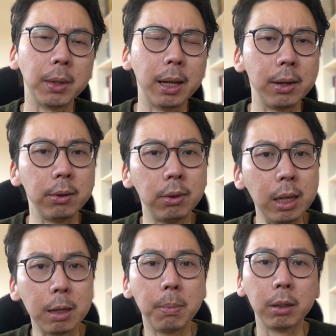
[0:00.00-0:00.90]
and I
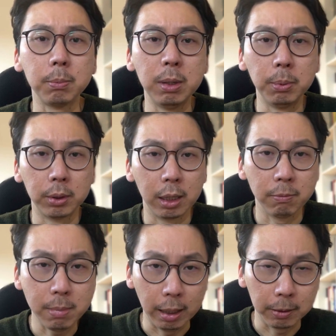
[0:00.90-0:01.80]
think about the people that I've
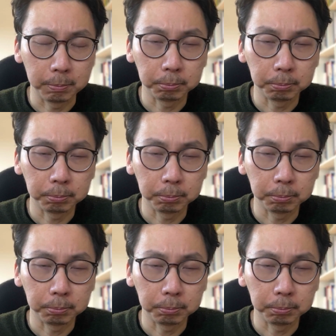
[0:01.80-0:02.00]
met.